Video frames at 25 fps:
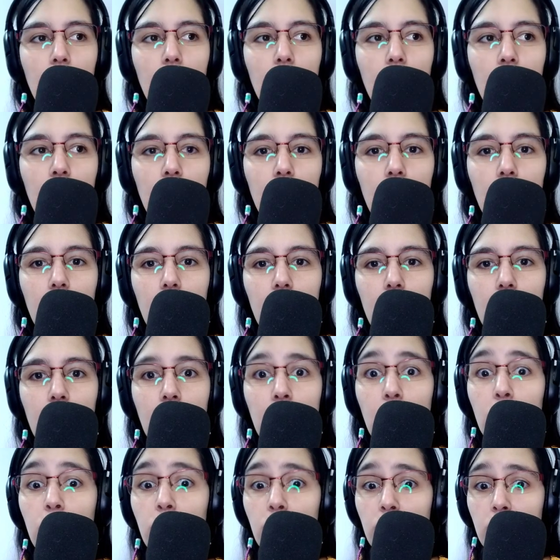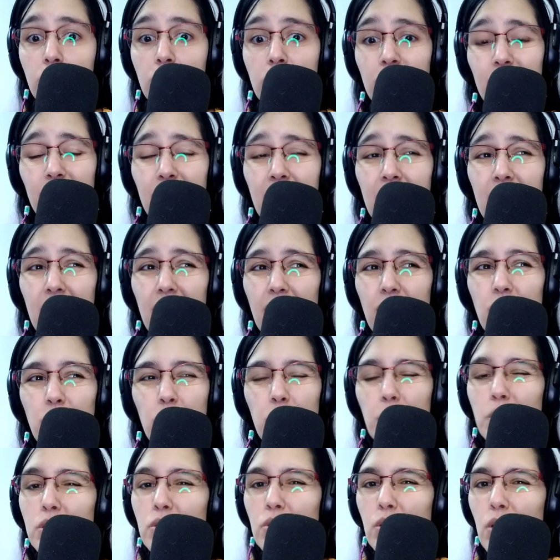I don't
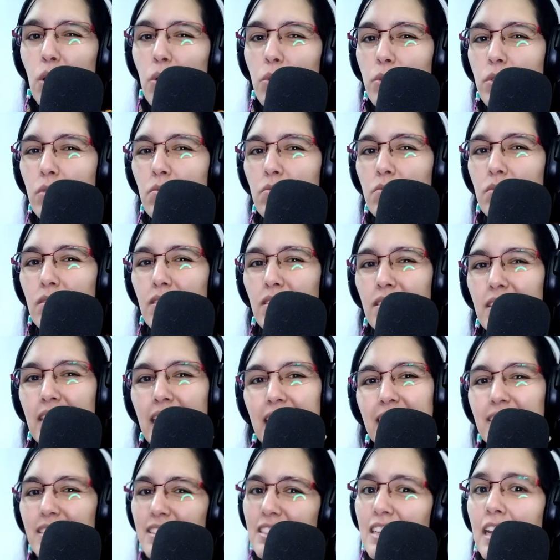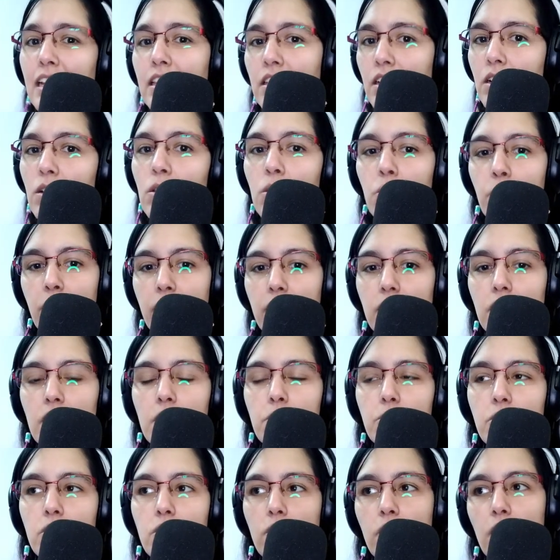want to go that technical when it
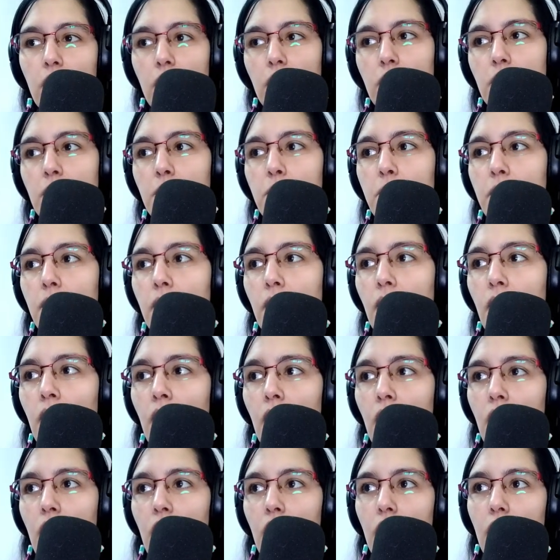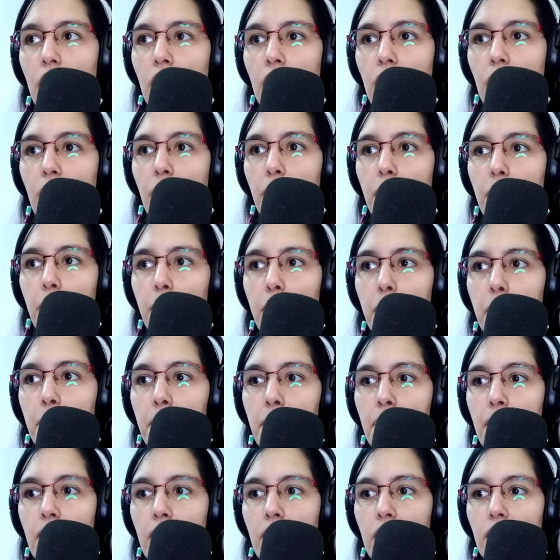comes to things, but
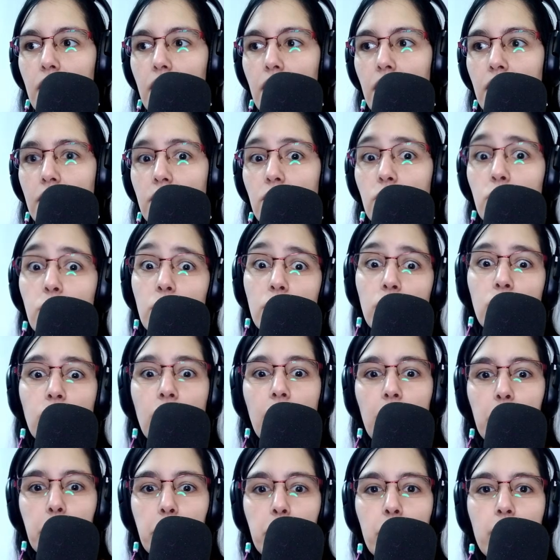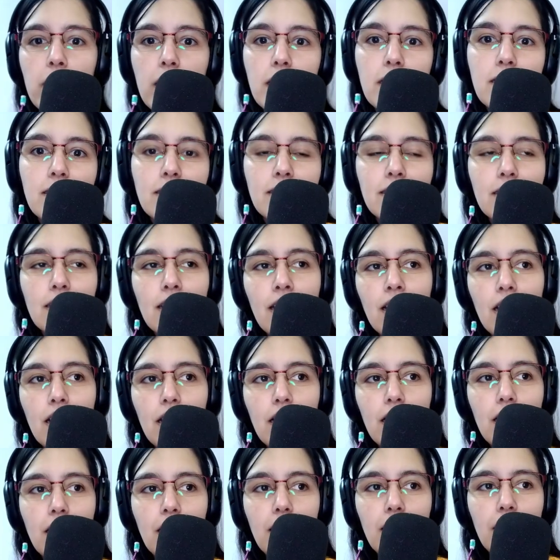I just want to help you guys.
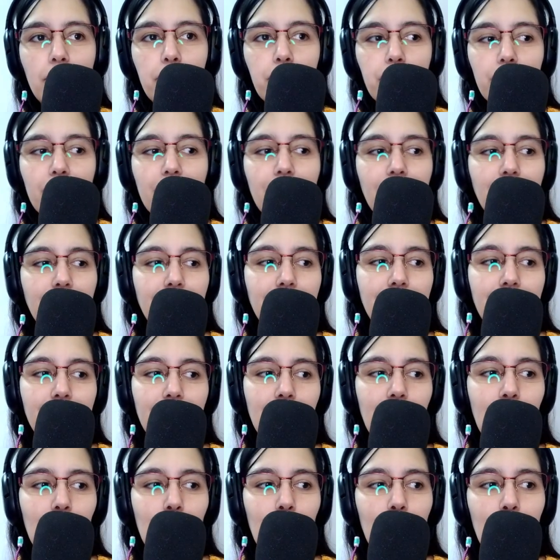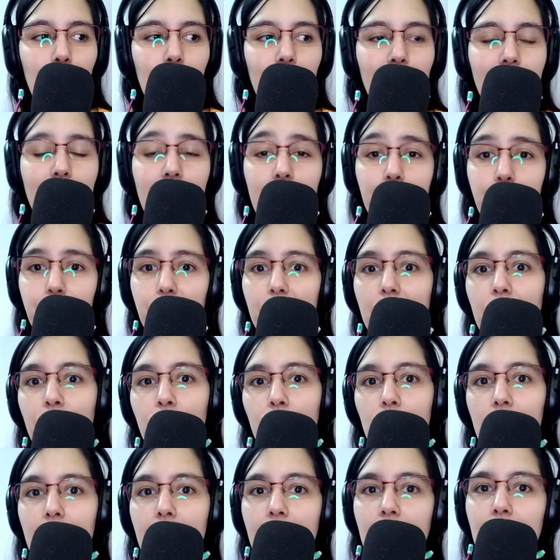So yeah, if
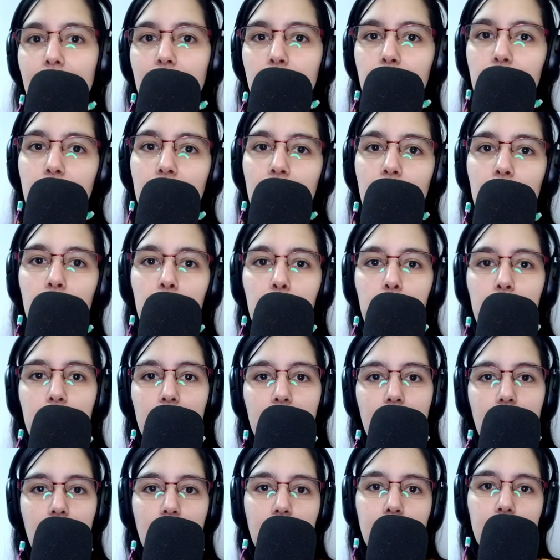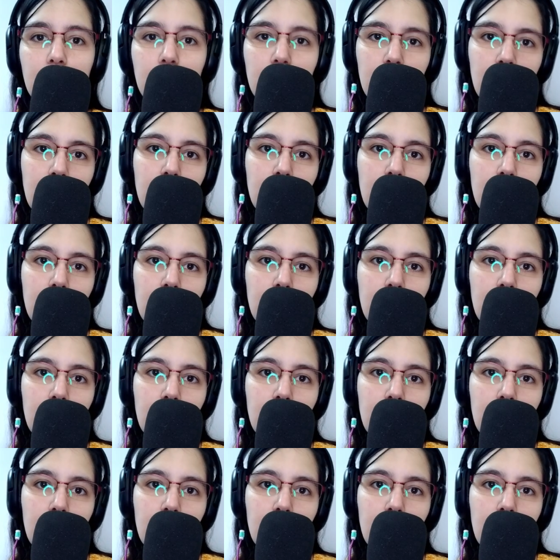you like this video, please